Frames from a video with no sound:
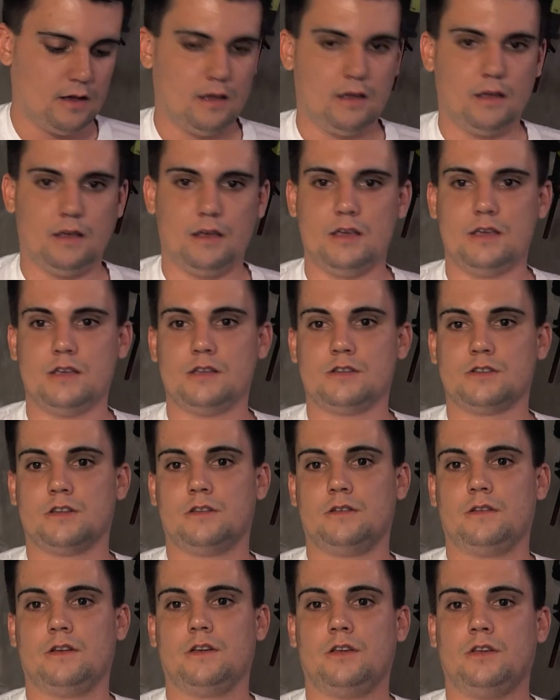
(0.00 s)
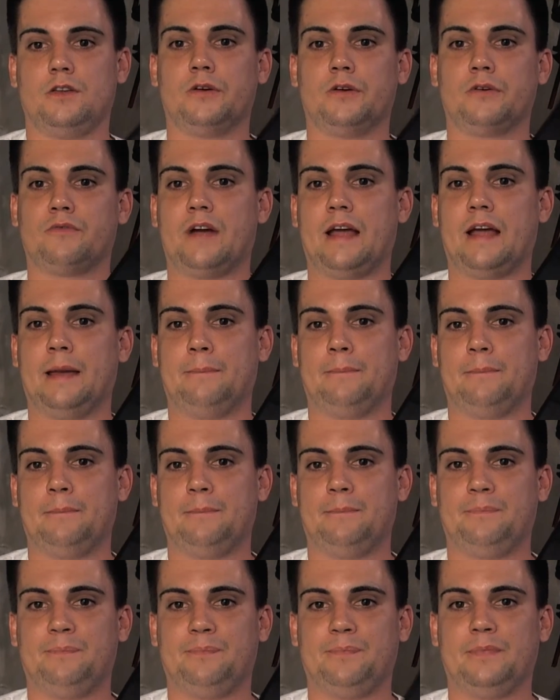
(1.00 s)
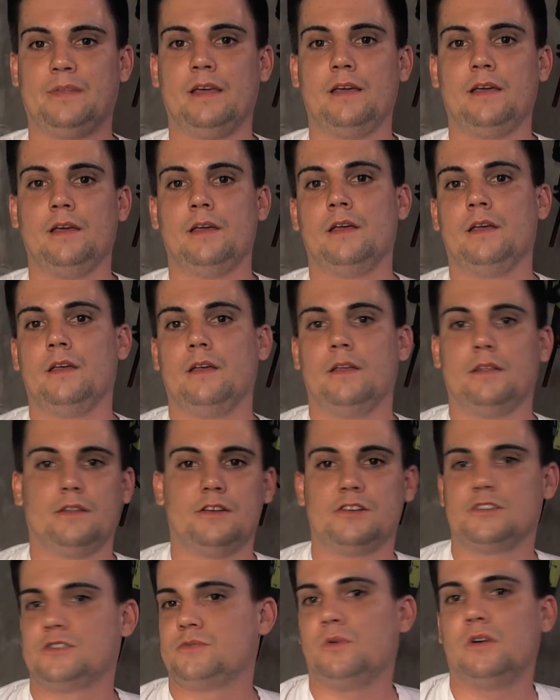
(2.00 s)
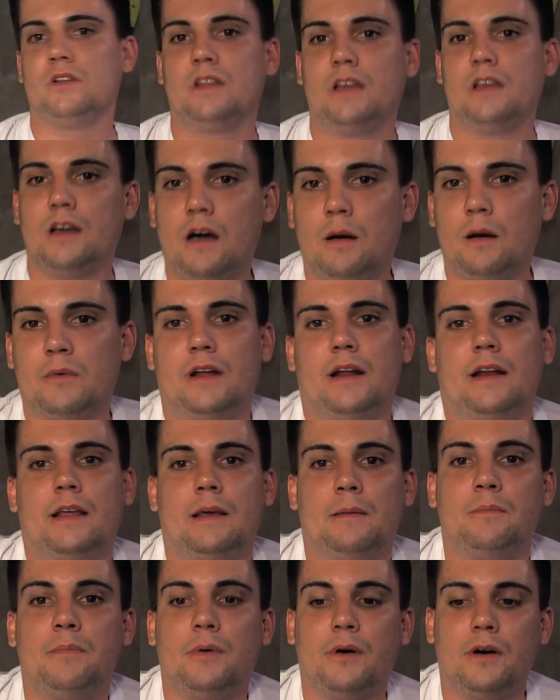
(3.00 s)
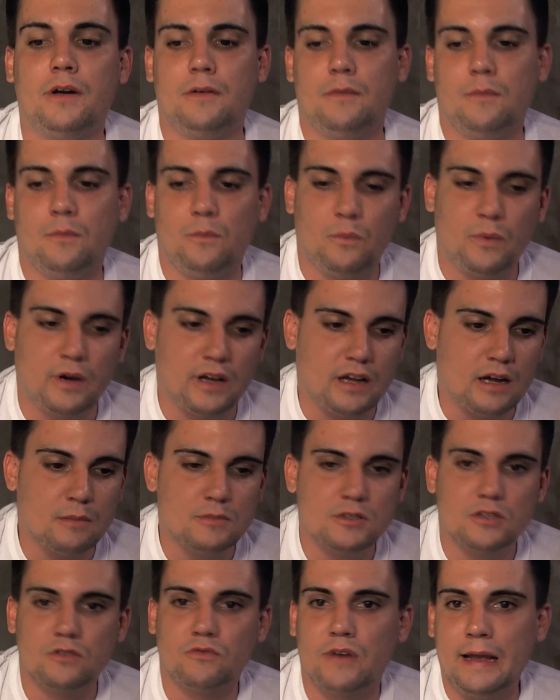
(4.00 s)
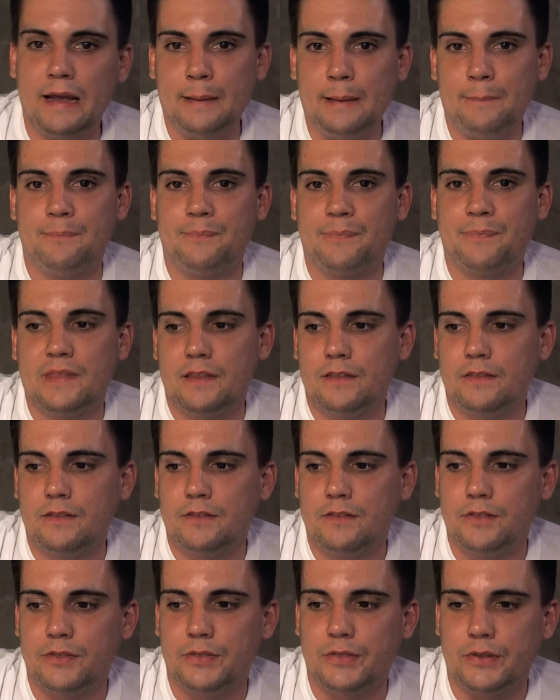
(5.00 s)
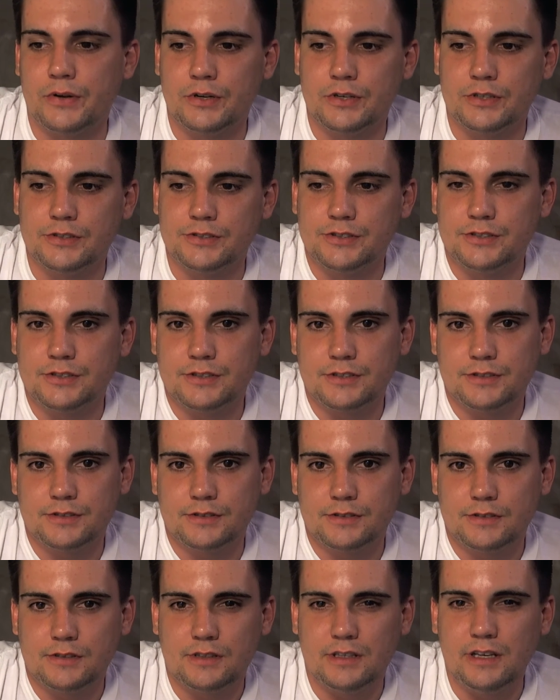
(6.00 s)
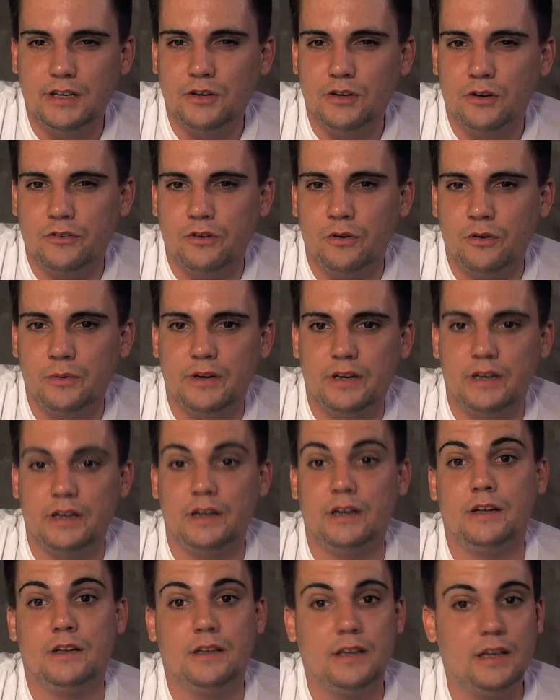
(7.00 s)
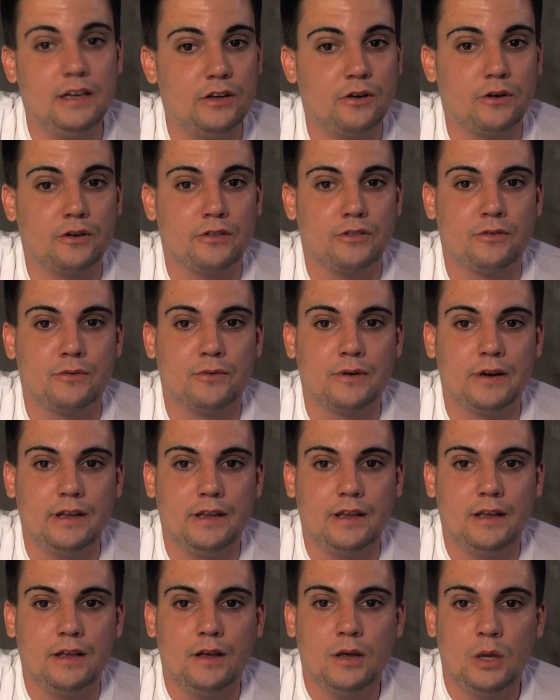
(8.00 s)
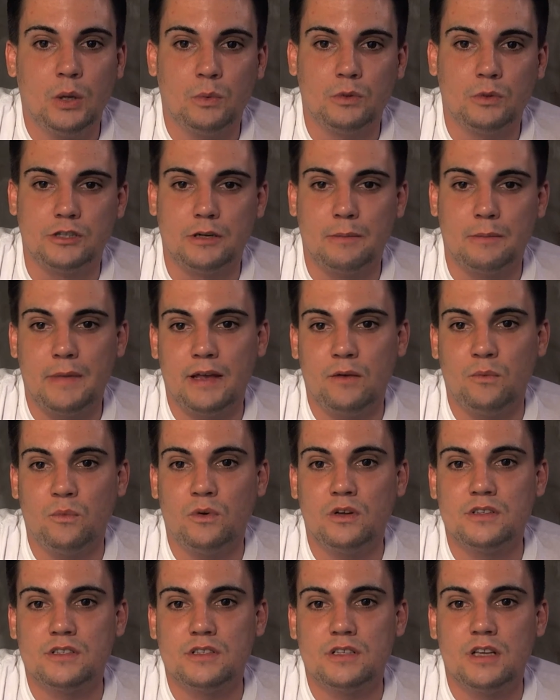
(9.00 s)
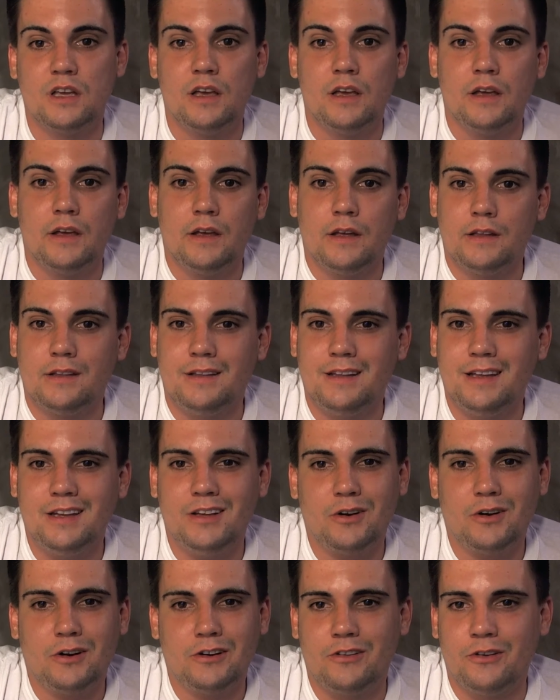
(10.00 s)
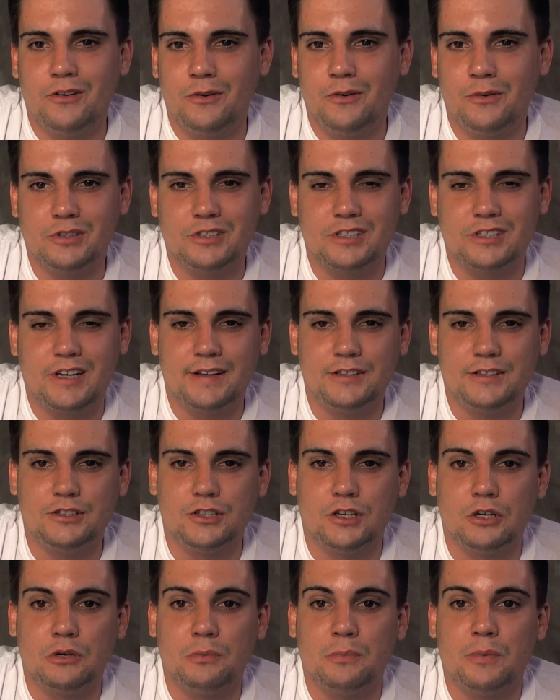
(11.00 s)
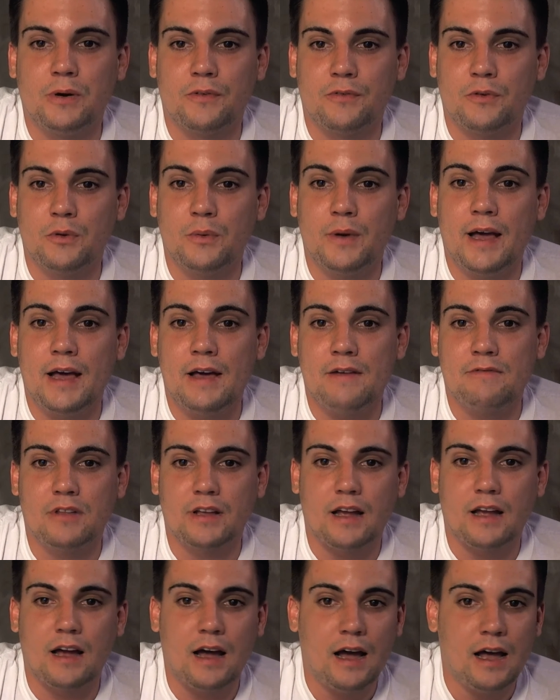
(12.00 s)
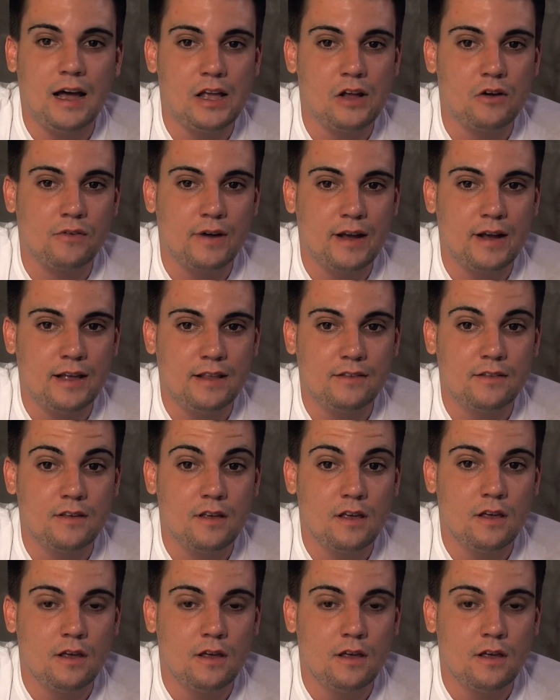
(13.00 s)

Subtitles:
is your RAM. This one didn't come with any, but when it comes to RAM, there's DDR2 and DDR3, which are the main ones. DDR2, it's kind of junk, but if you have like a higher end